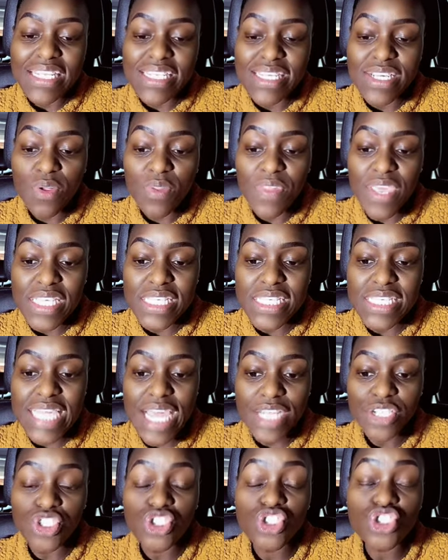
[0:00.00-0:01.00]
until they
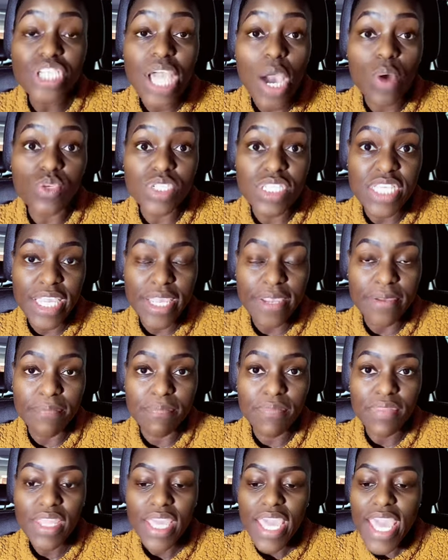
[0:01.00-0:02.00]
start shouting.